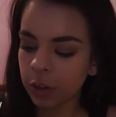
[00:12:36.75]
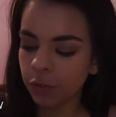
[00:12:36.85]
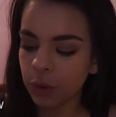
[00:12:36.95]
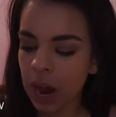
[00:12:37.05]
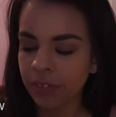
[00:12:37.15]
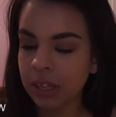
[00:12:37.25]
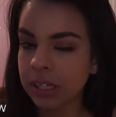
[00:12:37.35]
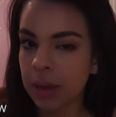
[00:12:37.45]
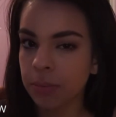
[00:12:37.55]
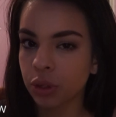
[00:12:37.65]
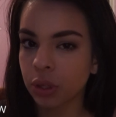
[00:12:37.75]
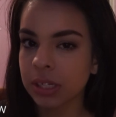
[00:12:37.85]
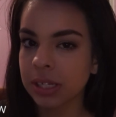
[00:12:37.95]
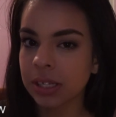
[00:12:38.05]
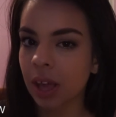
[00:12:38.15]
If you have the same
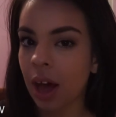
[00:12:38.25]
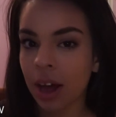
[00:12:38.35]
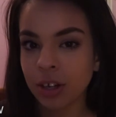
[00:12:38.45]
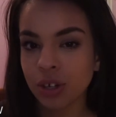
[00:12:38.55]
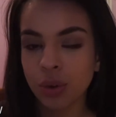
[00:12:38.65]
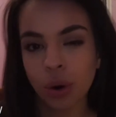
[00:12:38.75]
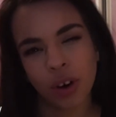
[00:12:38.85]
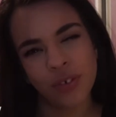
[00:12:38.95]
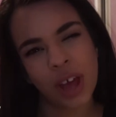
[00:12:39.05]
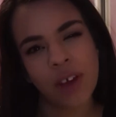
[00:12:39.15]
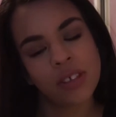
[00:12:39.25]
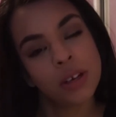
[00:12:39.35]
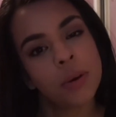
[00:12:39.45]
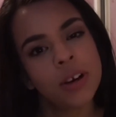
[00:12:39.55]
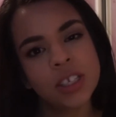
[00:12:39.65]
thoughts as I do, or if you have a
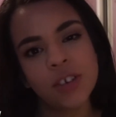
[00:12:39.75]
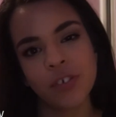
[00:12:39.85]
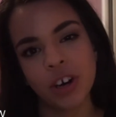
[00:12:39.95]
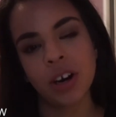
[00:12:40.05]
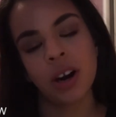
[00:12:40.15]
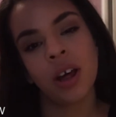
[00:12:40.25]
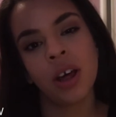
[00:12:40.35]
little bit of different.